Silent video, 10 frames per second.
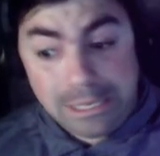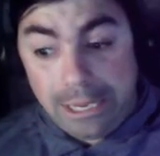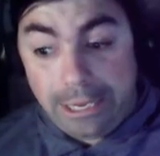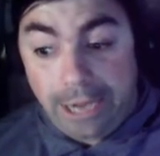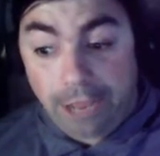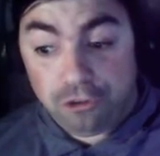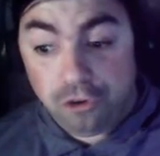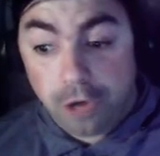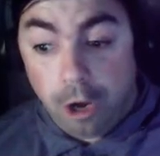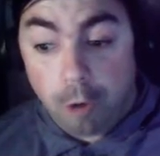And as
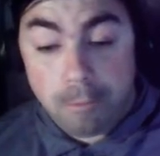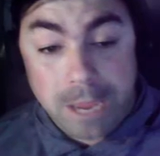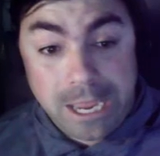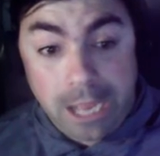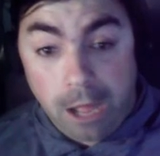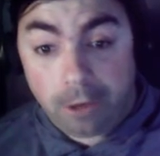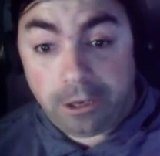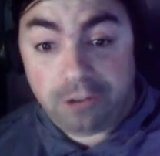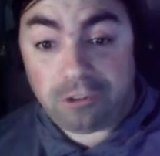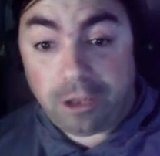you know, big
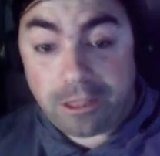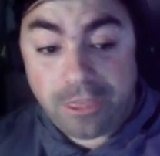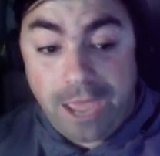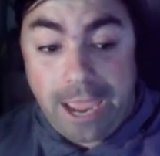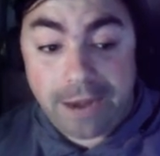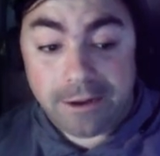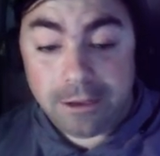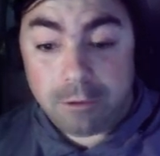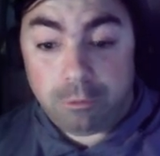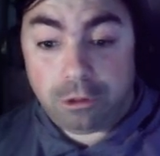holidays like that
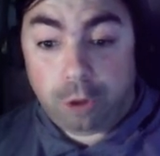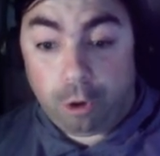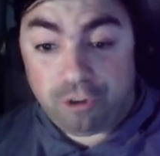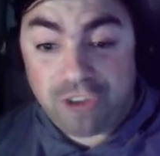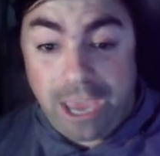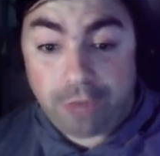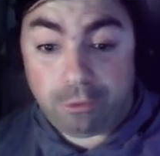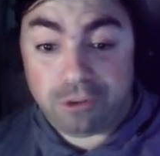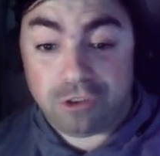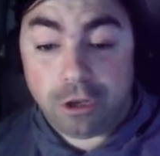with large
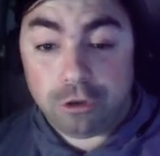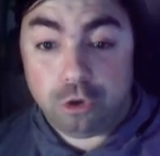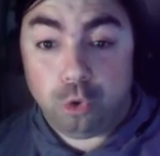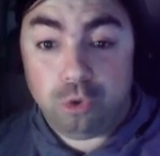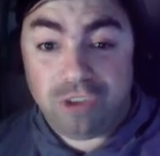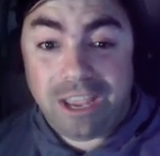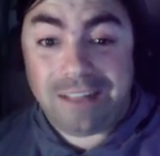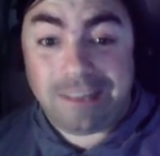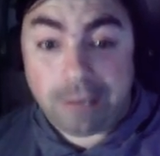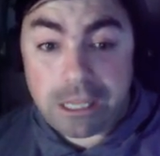gatherings do
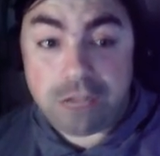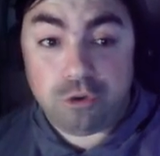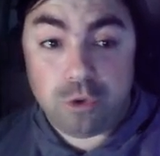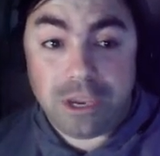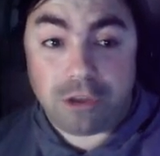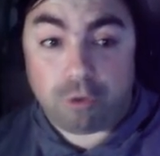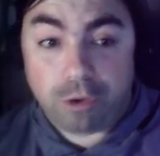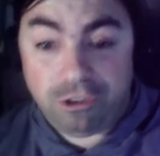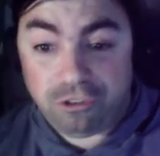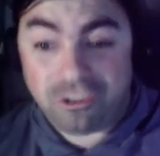tend to lead to
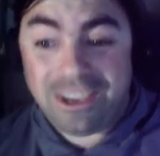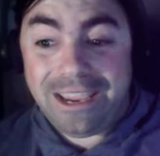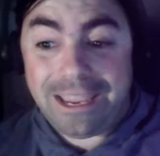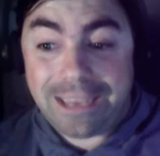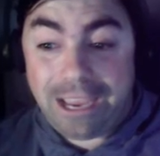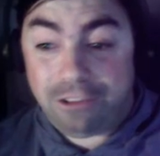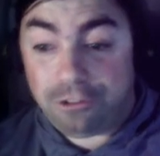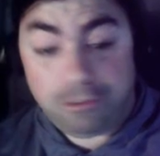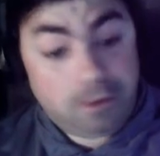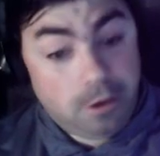increases in
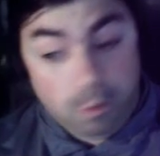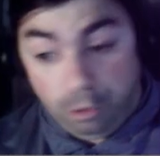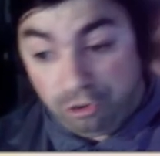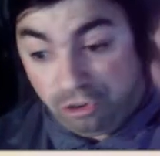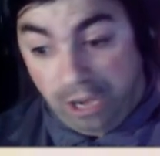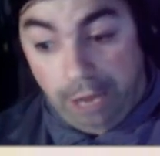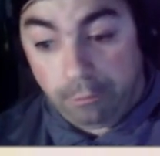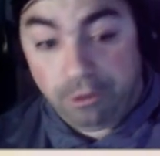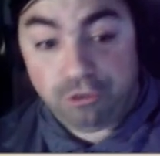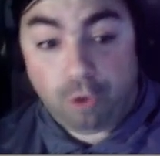cases, which can
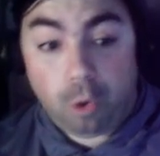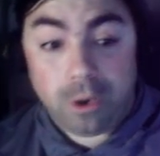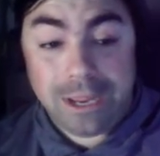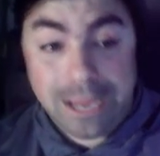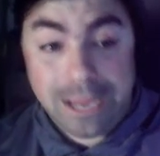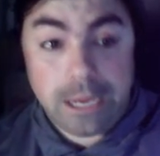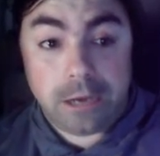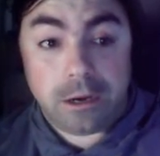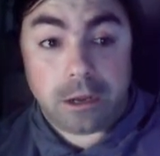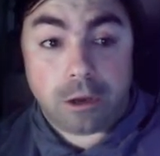result
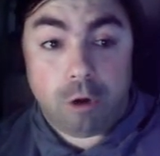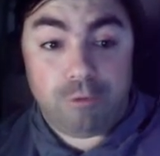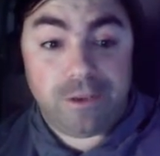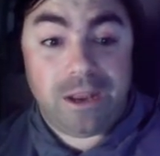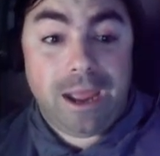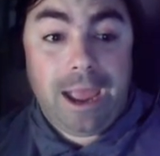in COVID